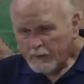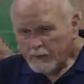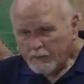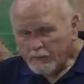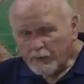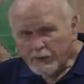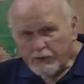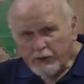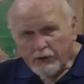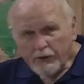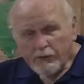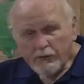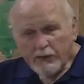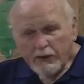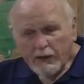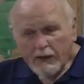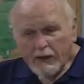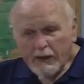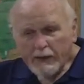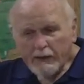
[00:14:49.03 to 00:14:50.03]
But you
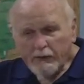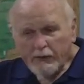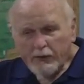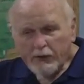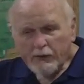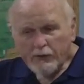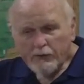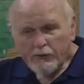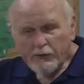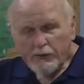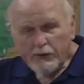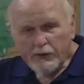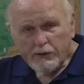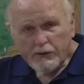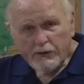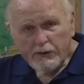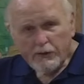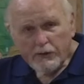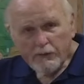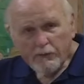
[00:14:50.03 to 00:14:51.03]
and I know
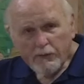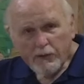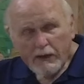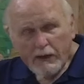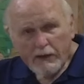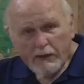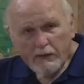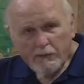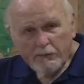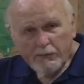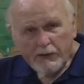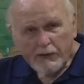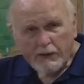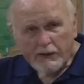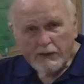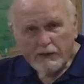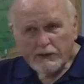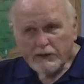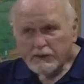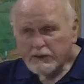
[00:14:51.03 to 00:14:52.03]
that the reign of
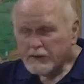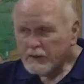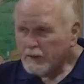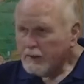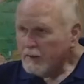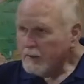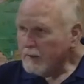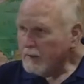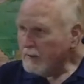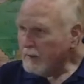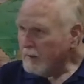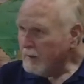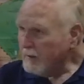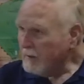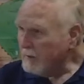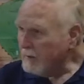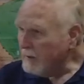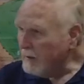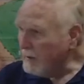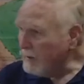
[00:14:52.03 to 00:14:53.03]
peace,
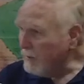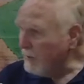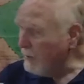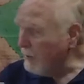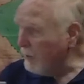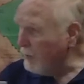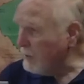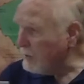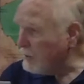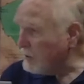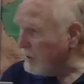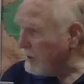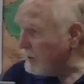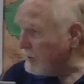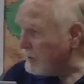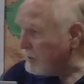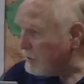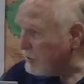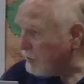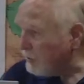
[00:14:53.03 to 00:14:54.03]
that the Lord
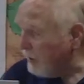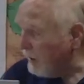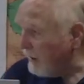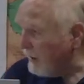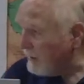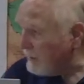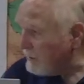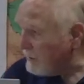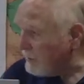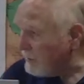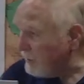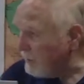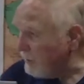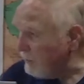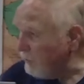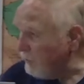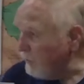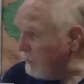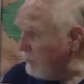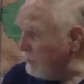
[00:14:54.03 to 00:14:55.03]
Jesus Christ is going
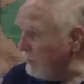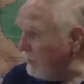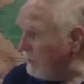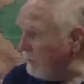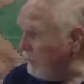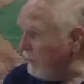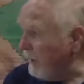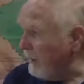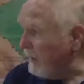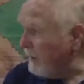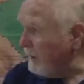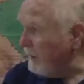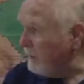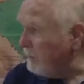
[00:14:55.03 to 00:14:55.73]
to rule and reign